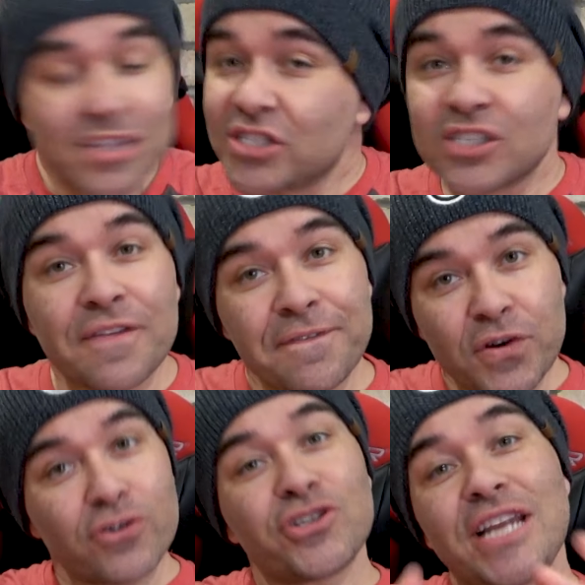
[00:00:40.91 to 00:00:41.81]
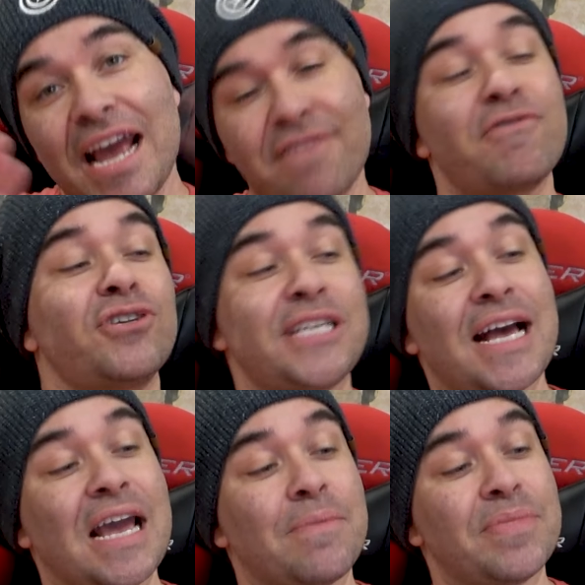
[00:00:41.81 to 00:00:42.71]
This is the first ever
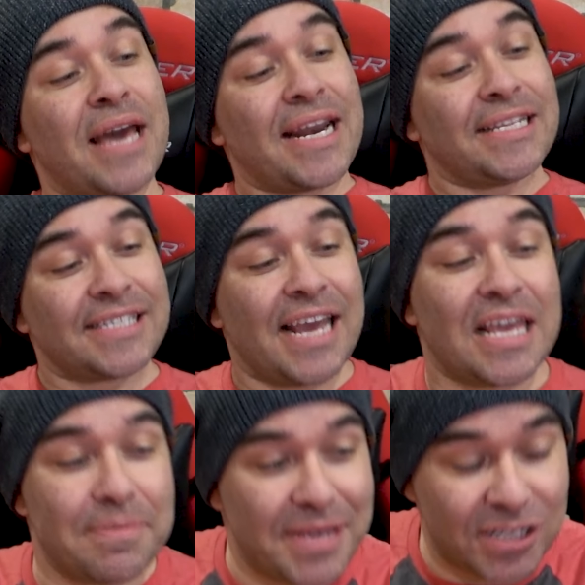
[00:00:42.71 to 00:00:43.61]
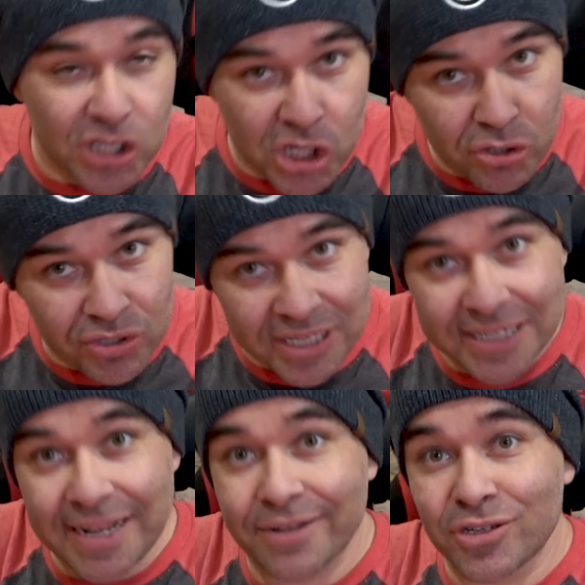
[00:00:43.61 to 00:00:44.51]
time that it's taking me 2
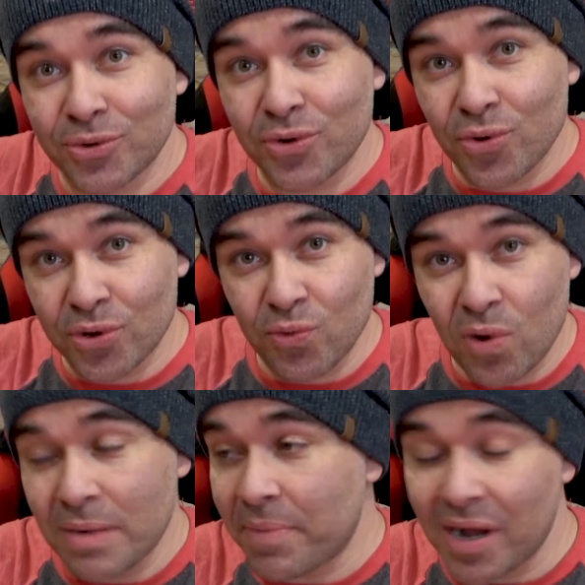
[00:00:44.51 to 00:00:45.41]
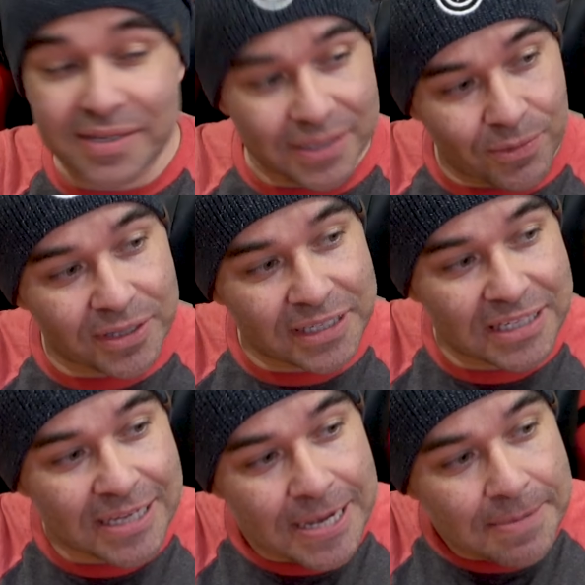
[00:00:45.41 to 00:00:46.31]
sit-downs to record one boxing. Well, this
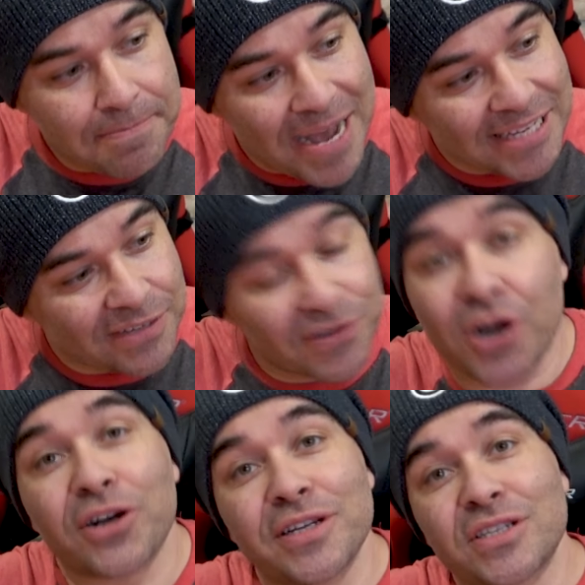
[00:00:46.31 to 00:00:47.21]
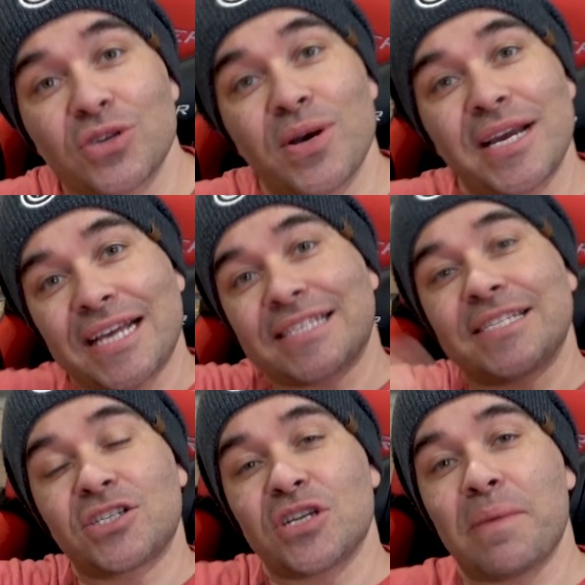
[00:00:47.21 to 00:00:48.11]
is Massive Darkness, so I guess
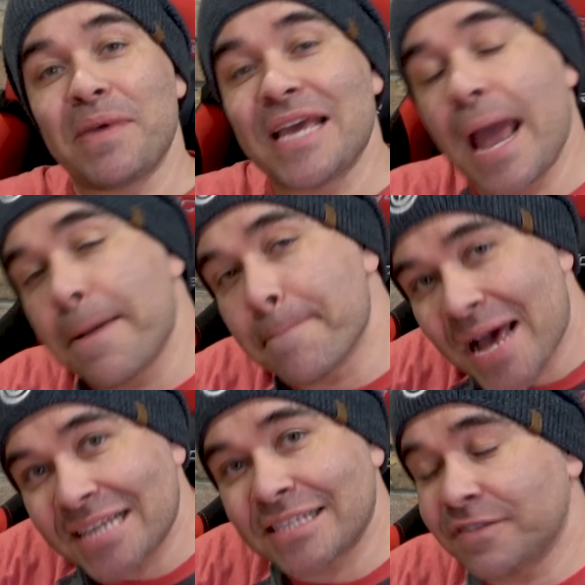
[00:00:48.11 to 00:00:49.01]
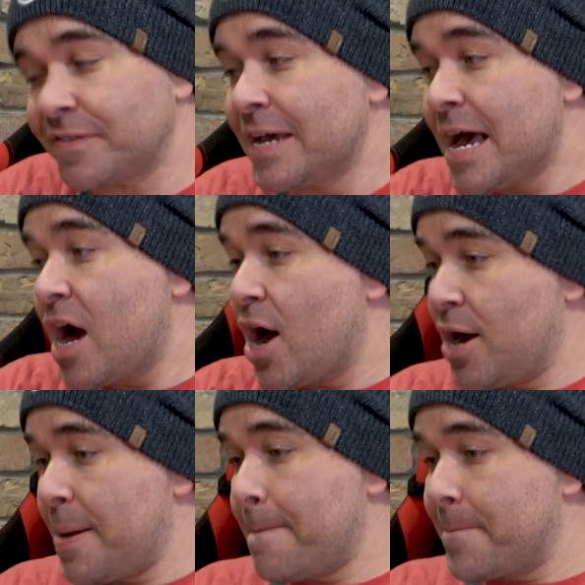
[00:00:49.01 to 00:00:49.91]
it's gonna be a massive
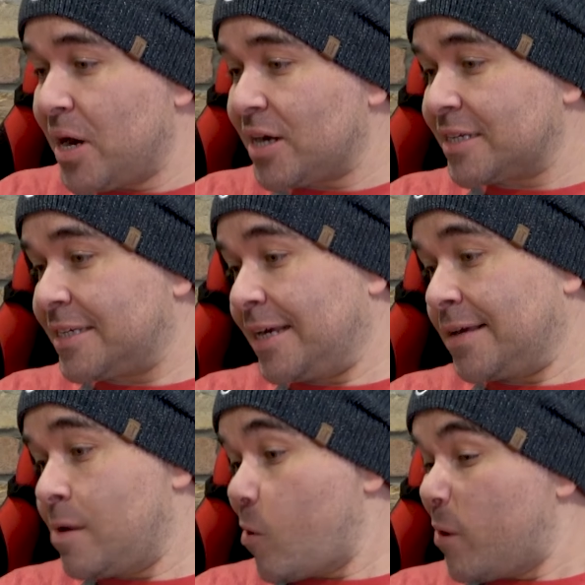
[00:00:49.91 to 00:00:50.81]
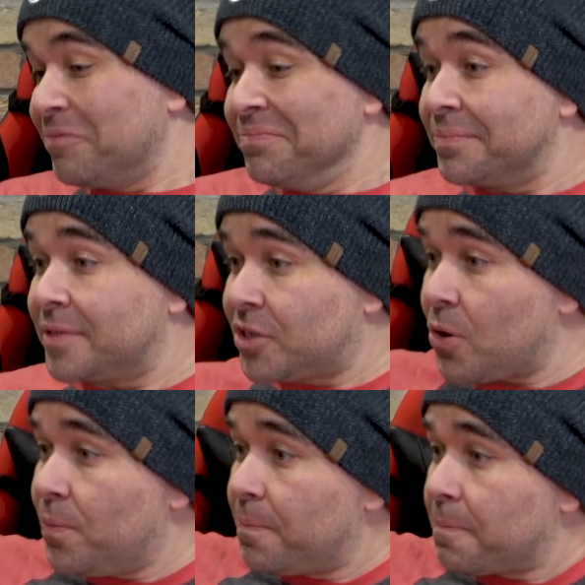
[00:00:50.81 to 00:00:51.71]
unboxing.
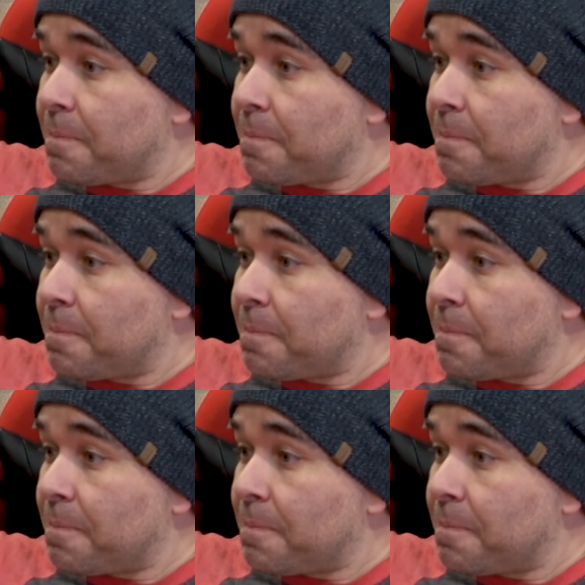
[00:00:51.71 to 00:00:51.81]
So,